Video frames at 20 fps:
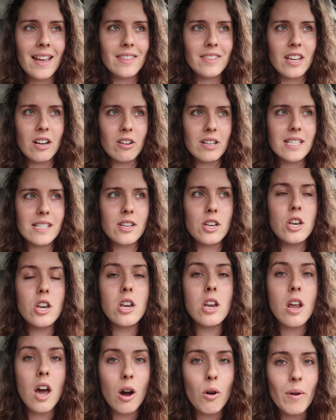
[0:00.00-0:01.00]
There is
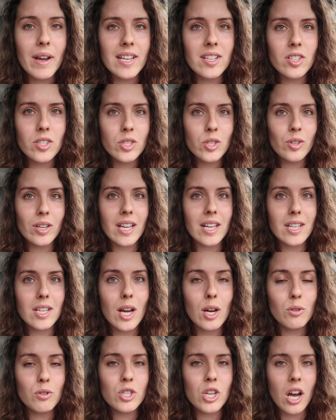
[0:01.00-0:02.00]
no industry and
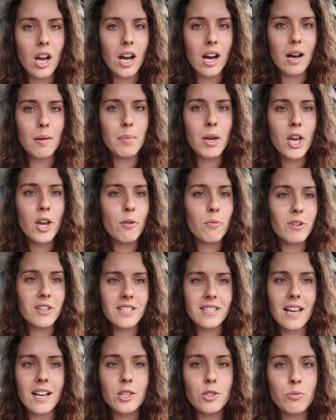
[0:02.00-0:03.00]
no job where
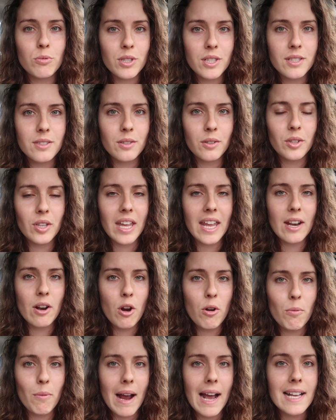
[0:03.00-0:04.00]
sexual assault and
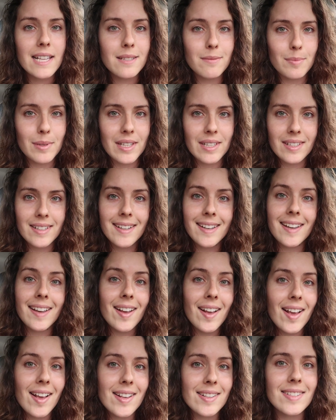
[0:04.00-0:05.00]
harassment
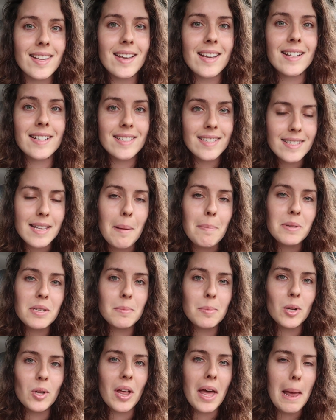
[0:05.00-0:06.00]
is
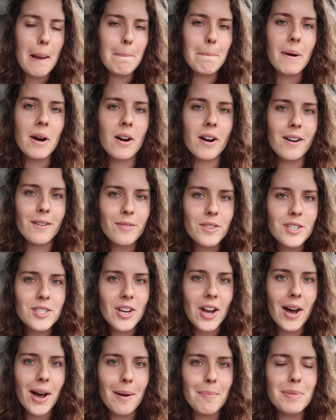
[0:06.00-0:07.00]
acceptable and part of the
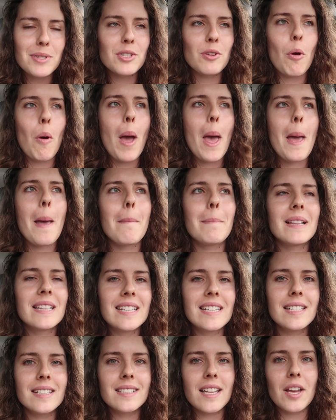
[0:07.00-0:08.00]
job. So
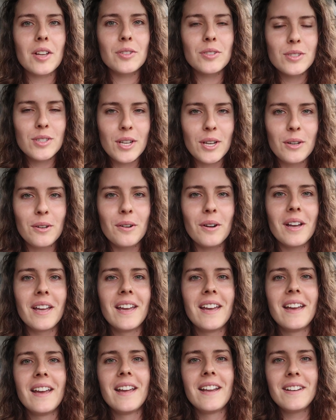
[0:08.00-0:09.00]
please do
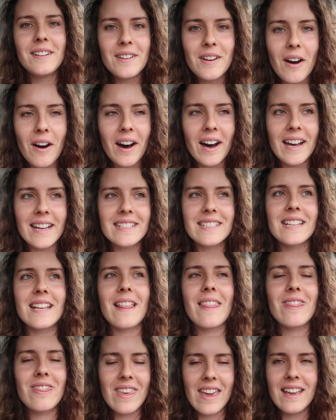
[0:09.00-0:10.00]
not
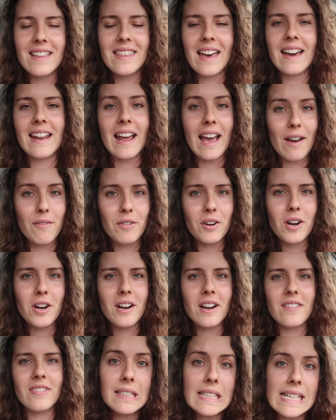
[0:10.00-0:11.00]
think that ever.
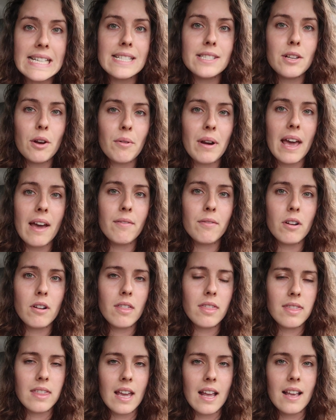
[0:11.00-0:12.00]
Please don't ever
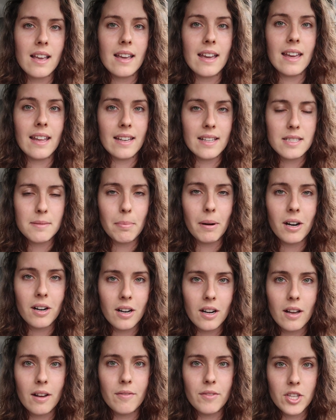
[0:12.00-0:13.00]
think it is
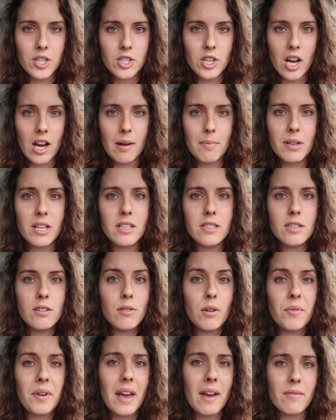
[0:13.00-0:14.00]
part of the job because you
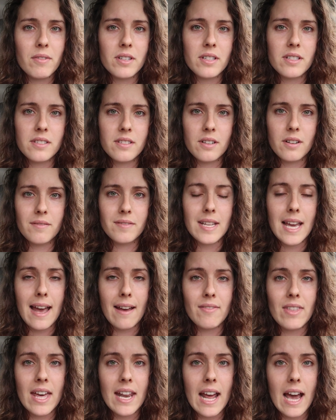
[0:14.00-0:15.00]
don't ever deserve to
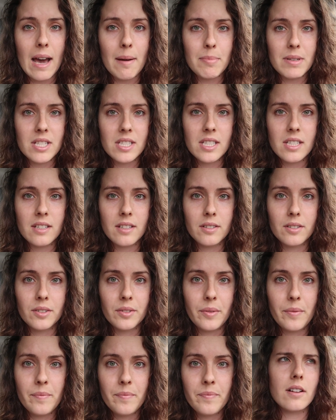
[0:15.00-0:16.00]
have that happen to you
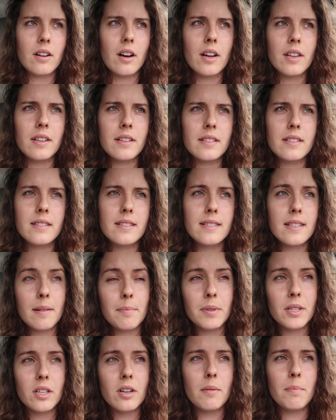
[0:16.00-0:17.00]
on a
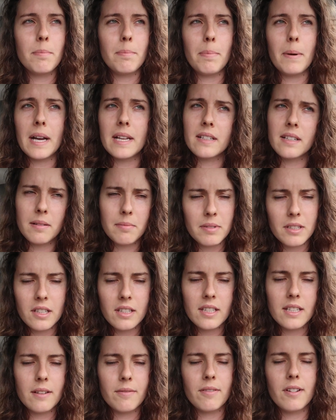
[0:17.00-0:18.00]
similar but
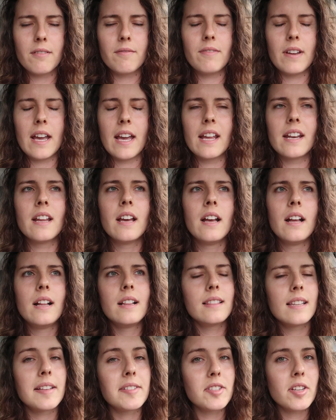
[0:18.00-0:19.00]
completely different vein,
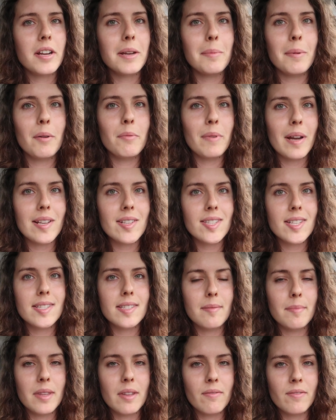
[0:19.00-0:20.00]
let's talk about
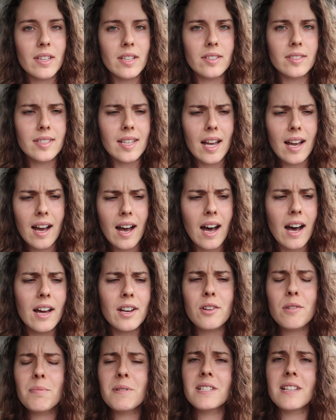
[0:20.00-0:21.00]
racism in the field.
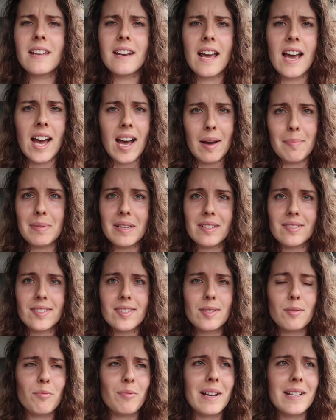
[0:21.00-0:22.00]
100%
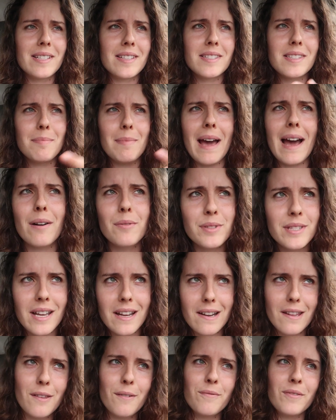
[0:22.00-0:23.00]
happens. Racism
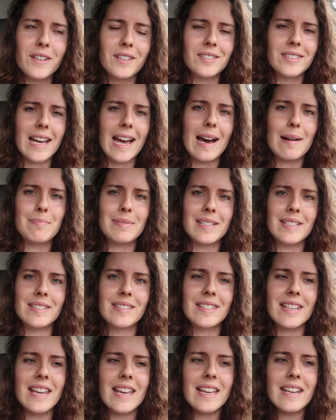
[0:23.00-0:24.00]
outside of the field
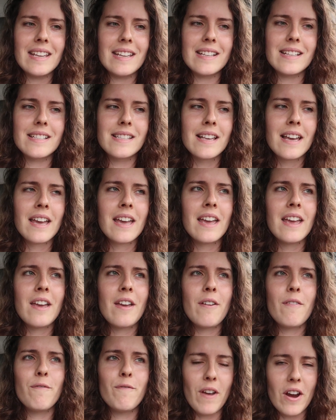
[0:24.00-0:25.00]
happens. It is
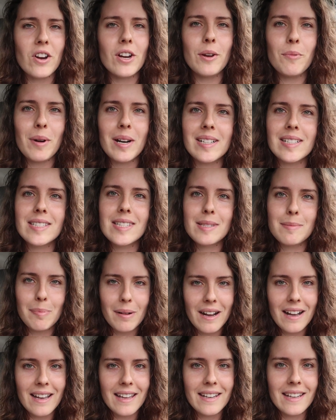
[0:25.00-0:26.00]
very
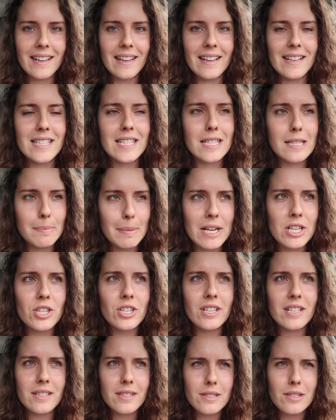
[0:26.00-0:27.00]
widespread,
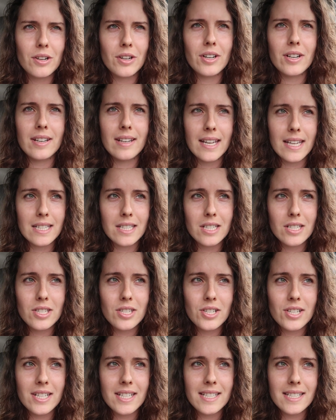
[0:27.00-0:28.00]
especially in certain
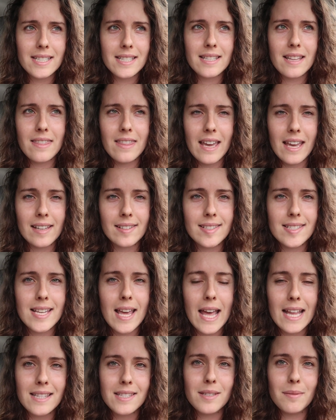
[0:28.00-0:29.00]
industries that
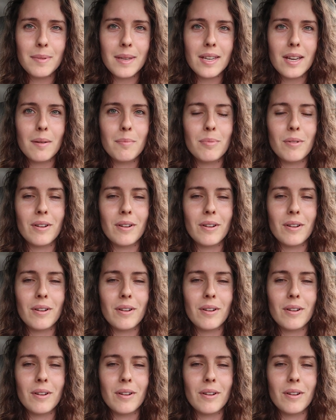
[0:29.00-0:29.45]
tend to be a